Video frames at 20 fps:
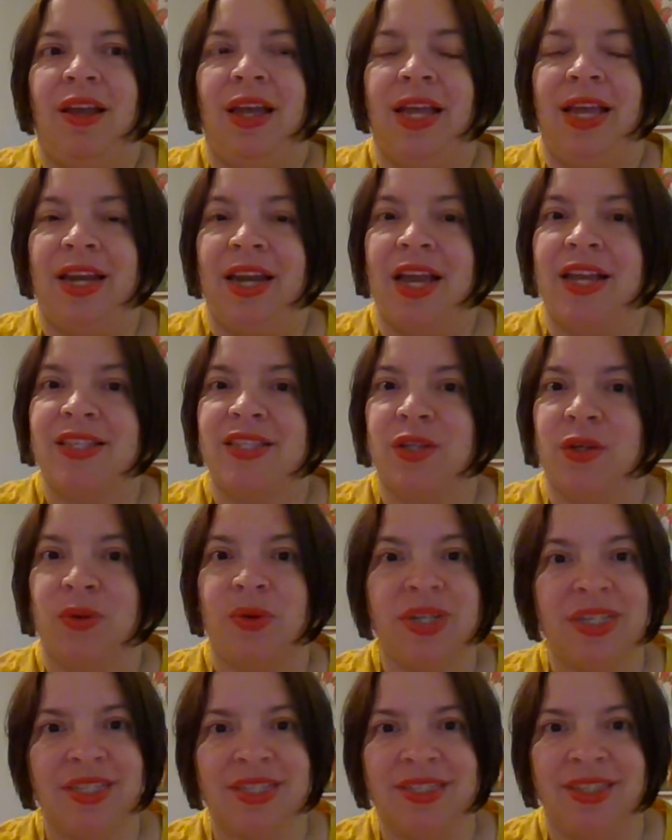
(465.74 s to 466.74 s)
And as a
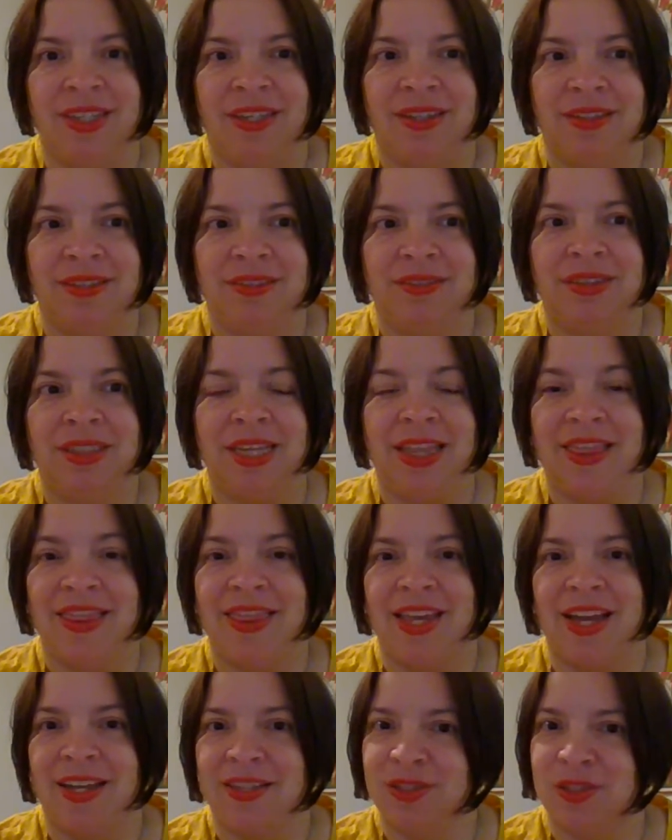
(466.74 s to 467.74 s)
Christian,
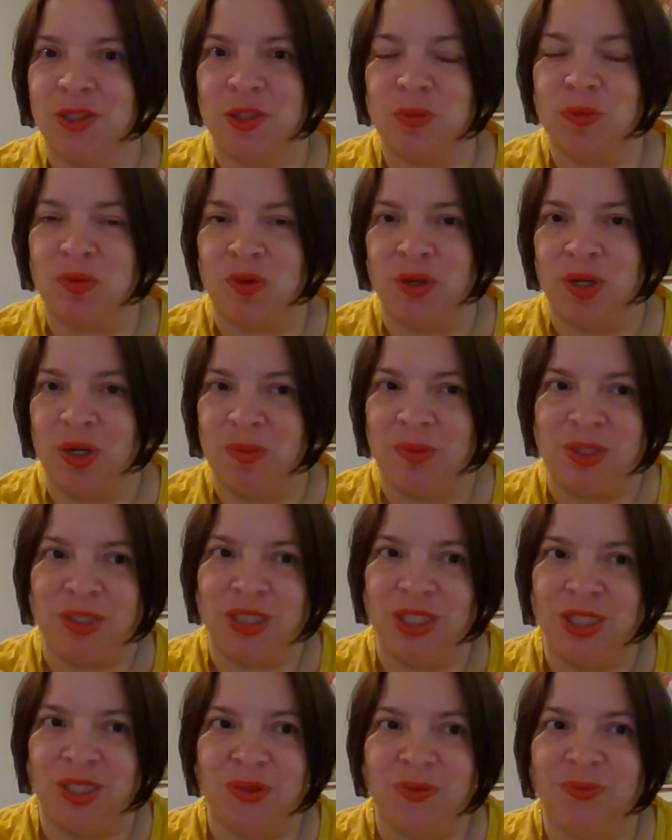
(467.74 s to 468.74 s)
that's pretty
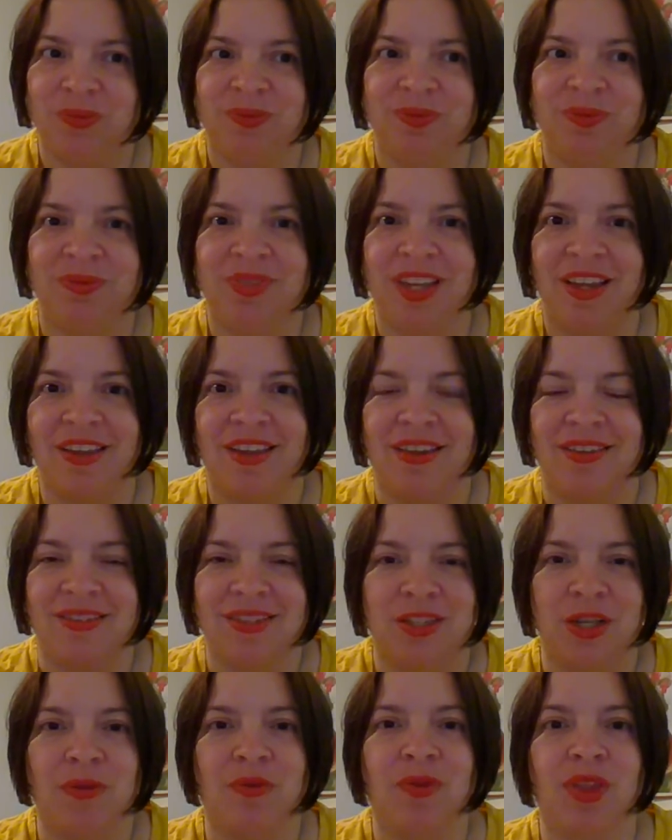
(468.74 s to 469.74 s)
much
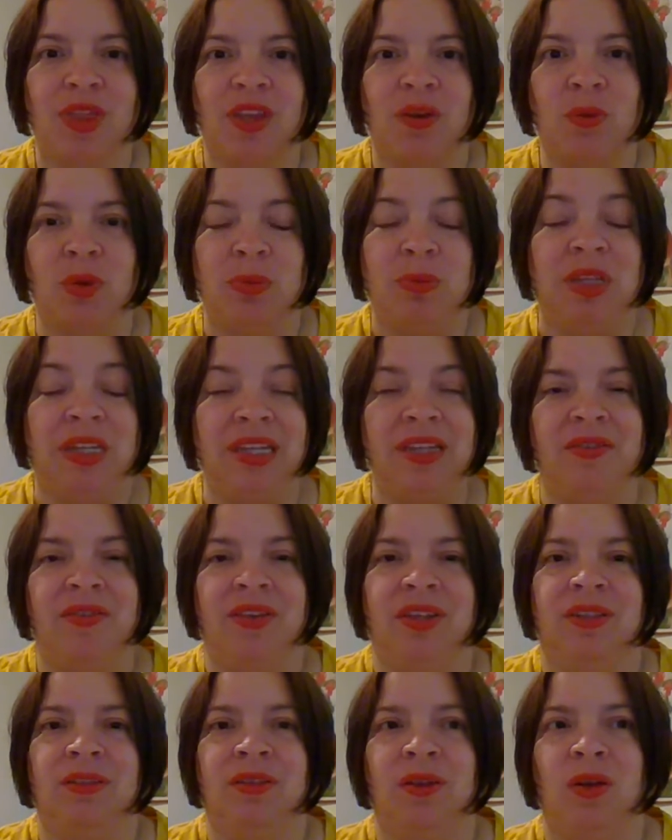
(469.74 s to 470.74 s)
against everything we believe
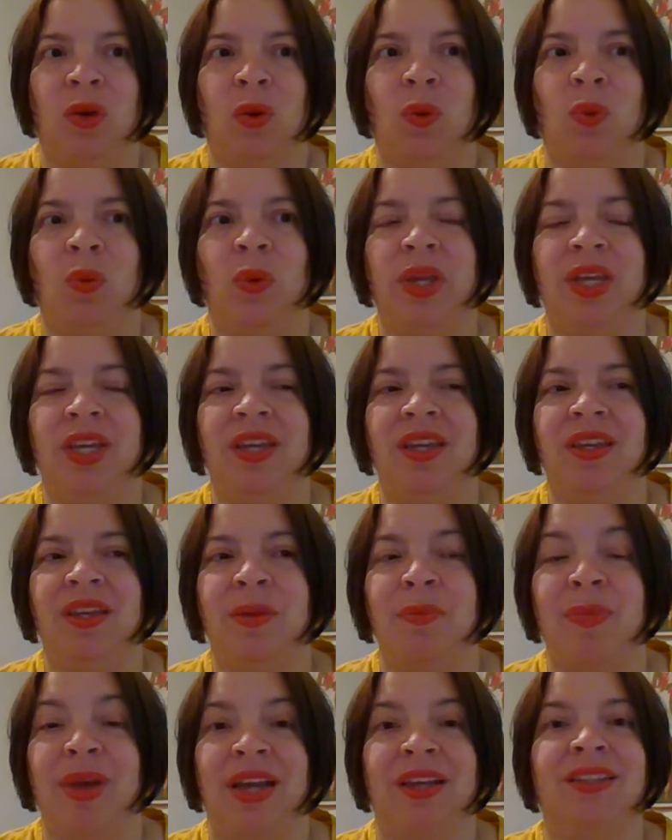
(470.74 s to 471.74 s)
in.
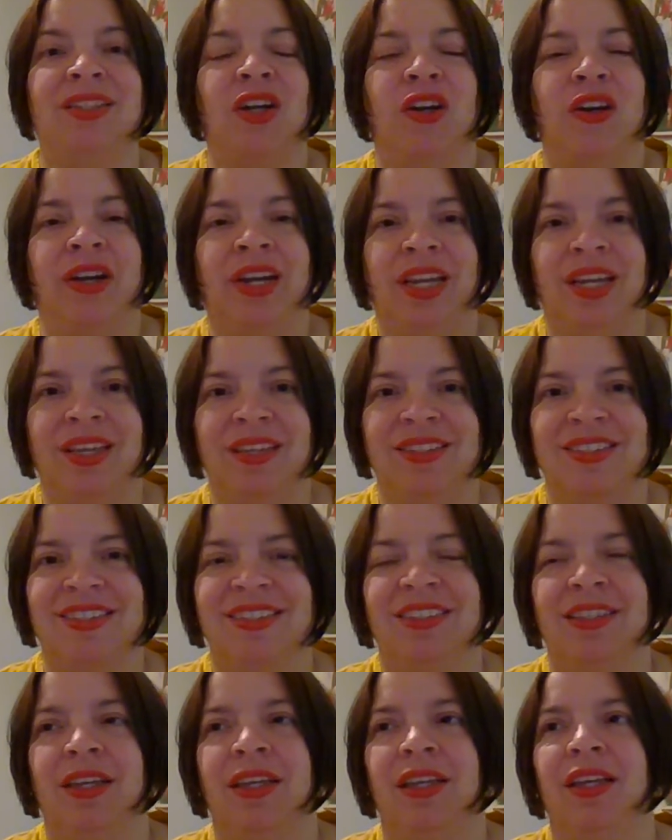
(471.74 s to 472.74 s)
We bend our
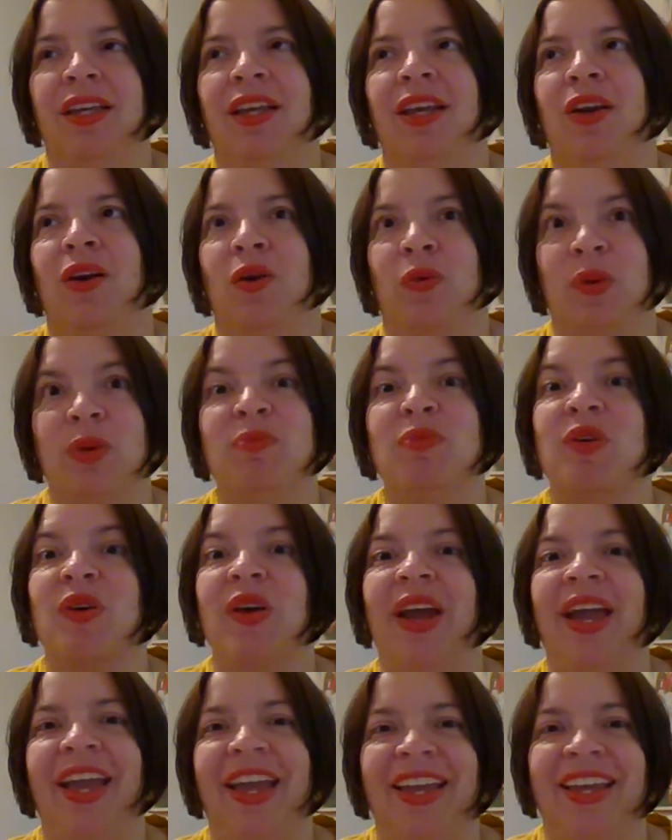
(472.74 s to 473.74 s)
knees, we
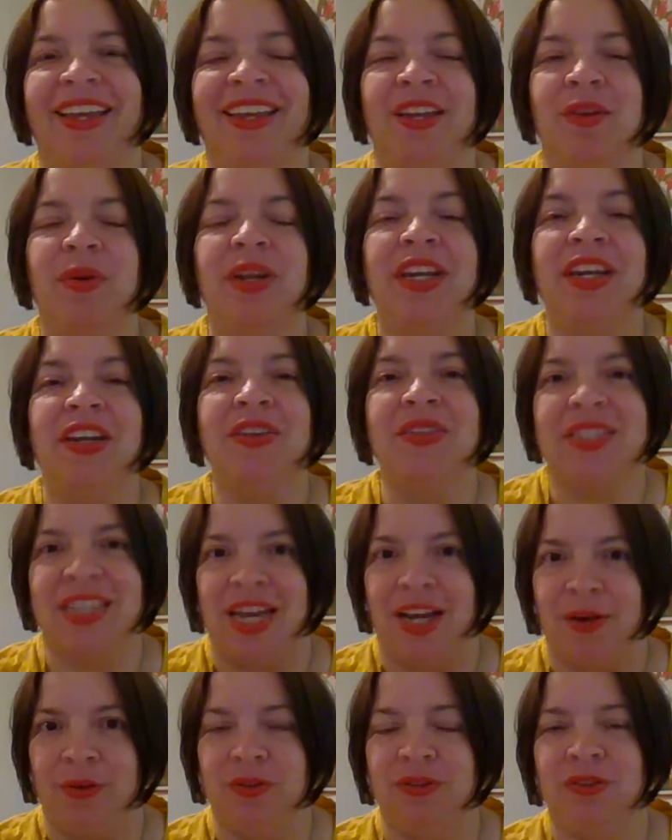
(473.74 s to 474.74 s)
pray, we kneel
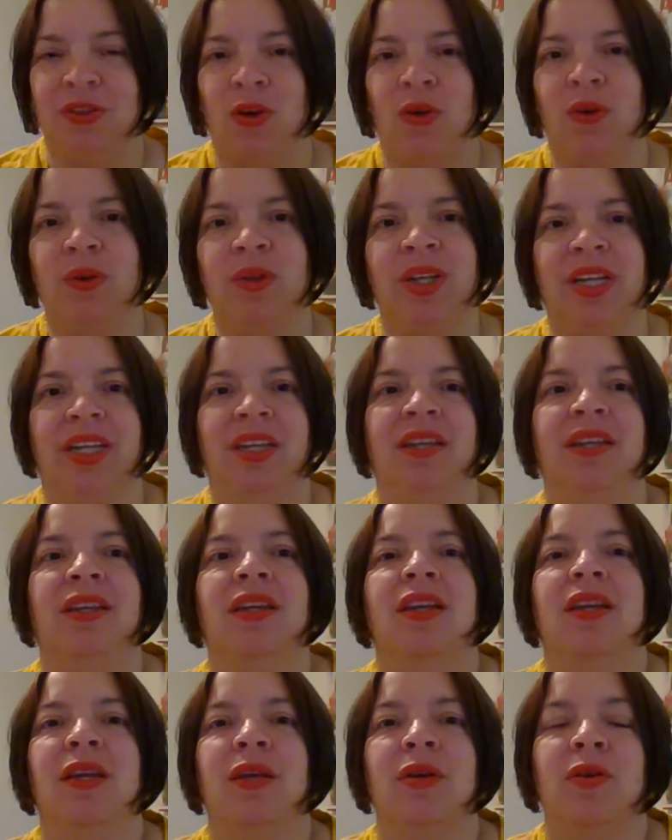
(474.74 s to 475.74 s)
down only
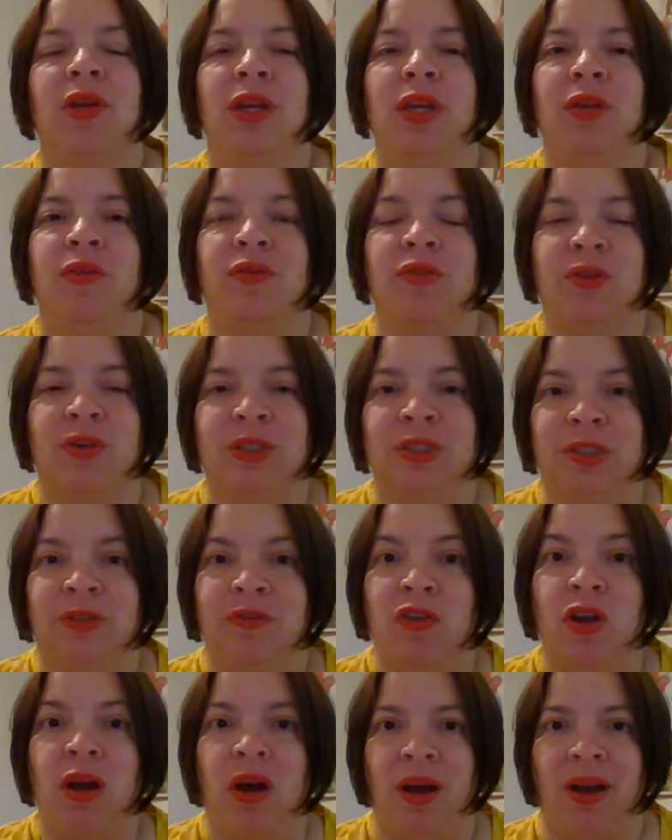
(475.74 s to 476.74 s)
in front
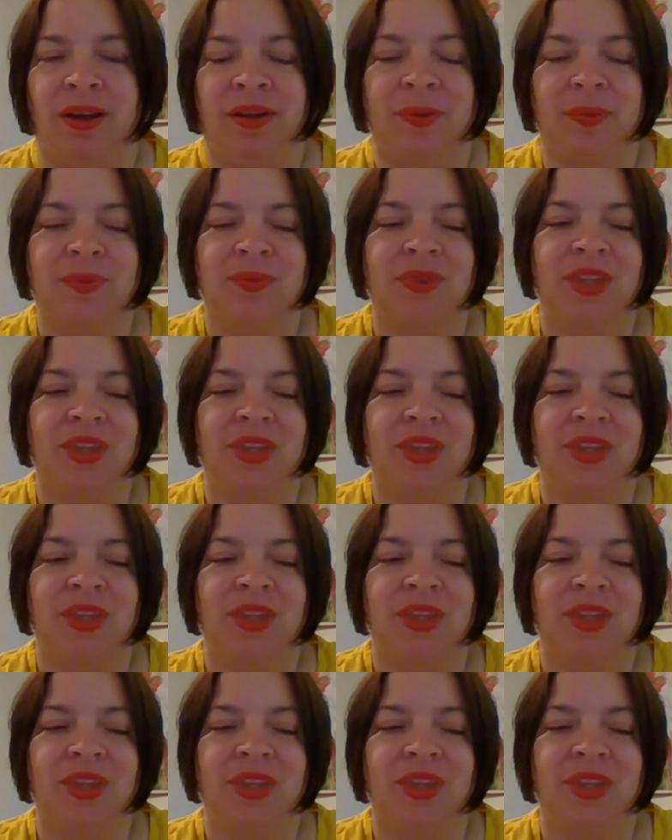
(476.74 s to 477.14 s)
of God.